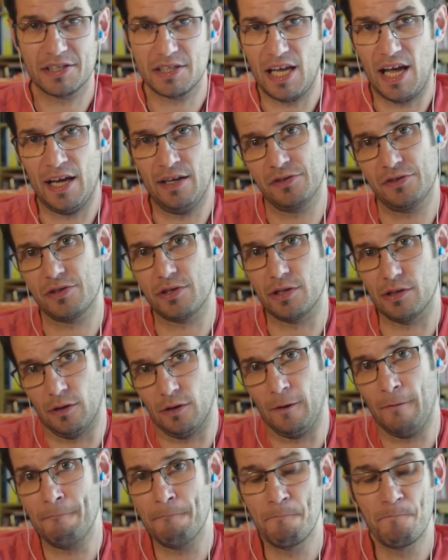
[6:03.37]

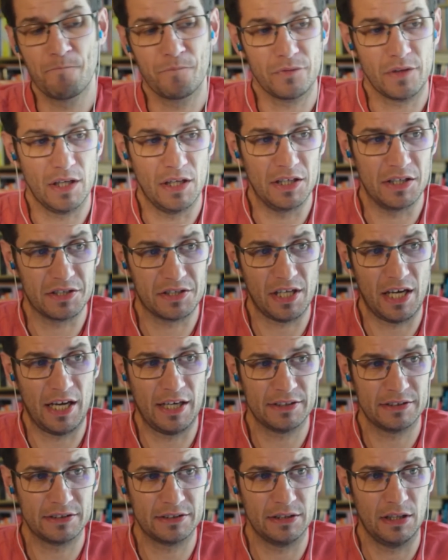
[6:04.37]
answer is
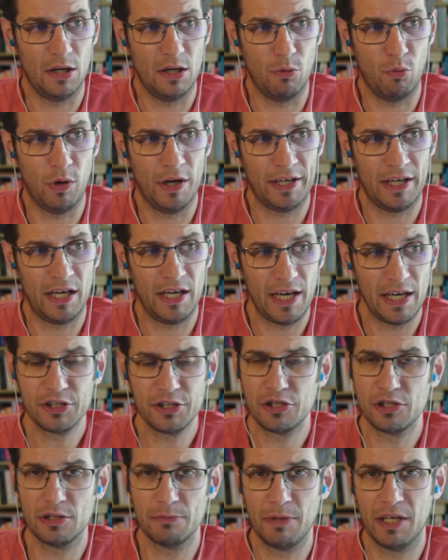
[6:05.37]
that when I
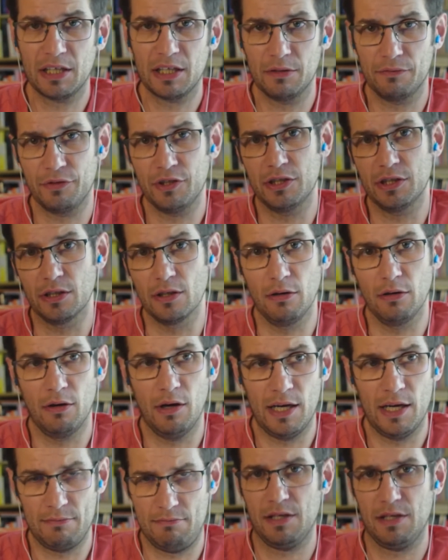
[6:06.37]
actually make a video,
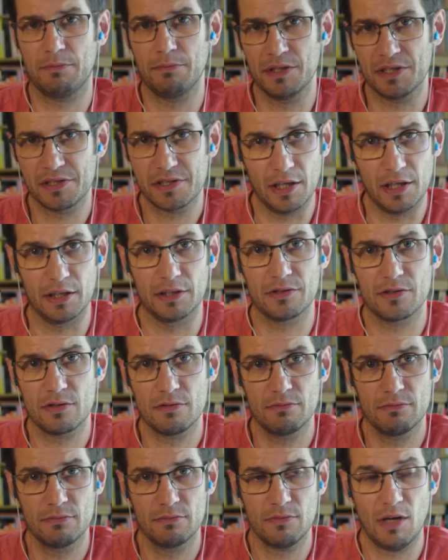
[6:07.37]
I make mistakes.
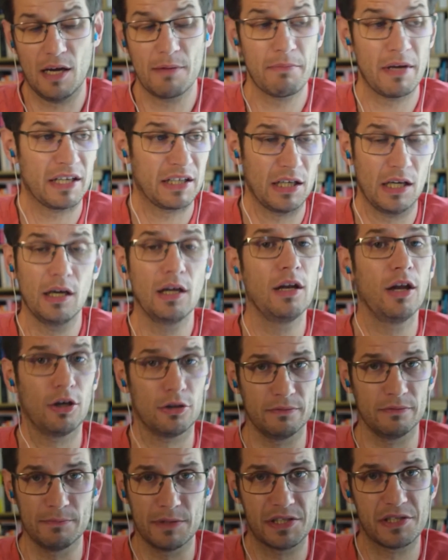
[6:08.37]
I make a lot
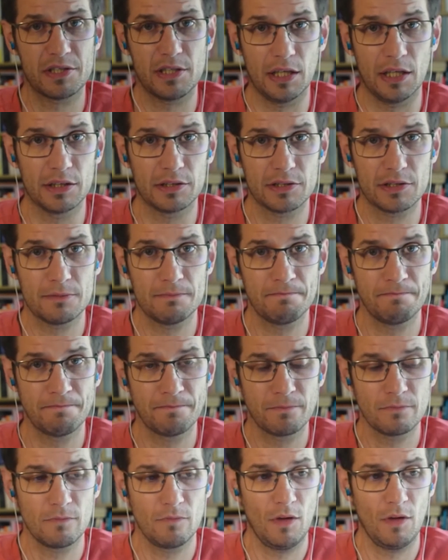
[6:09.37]
of mistakes.
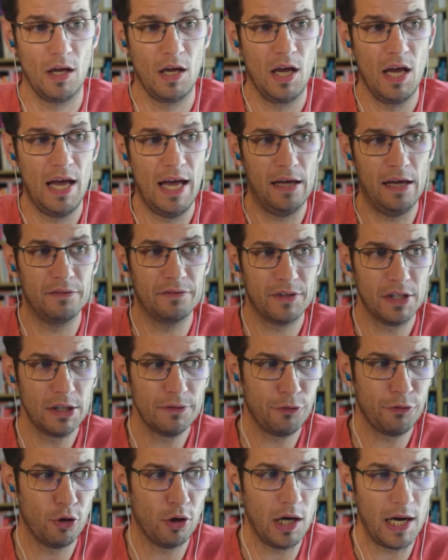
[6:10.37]
And
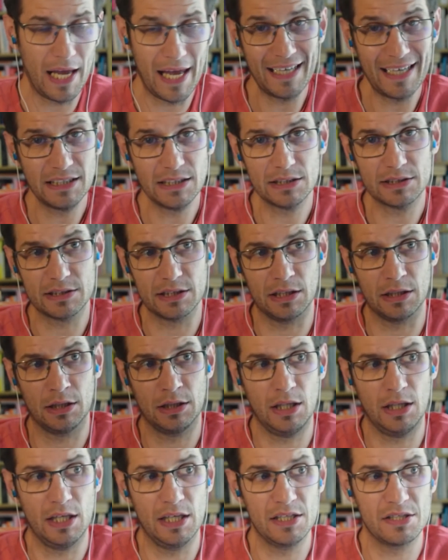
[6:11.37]
therefore,
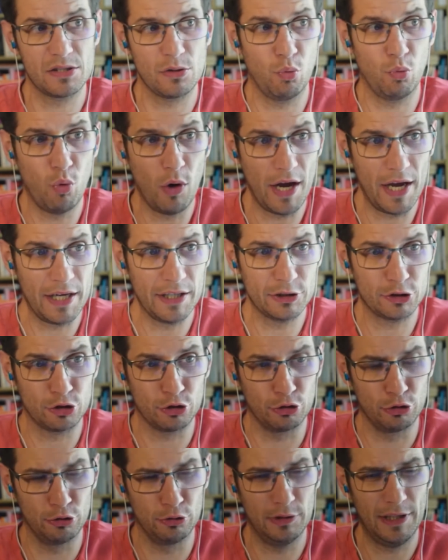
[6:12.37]
editing is a way to,
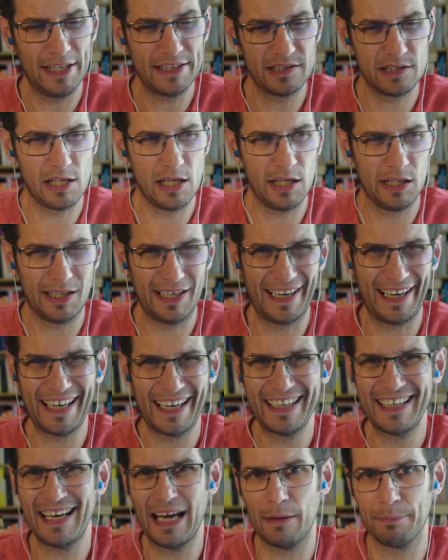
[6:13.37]
let's say,
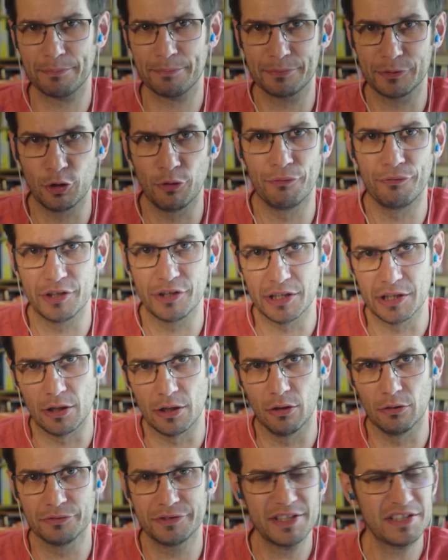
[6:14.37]
clean up your
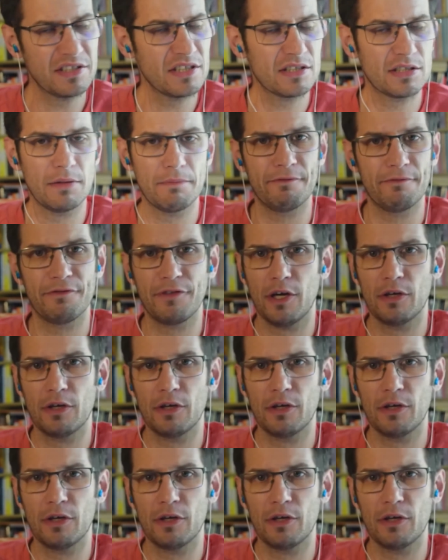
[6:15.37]
video. This is the very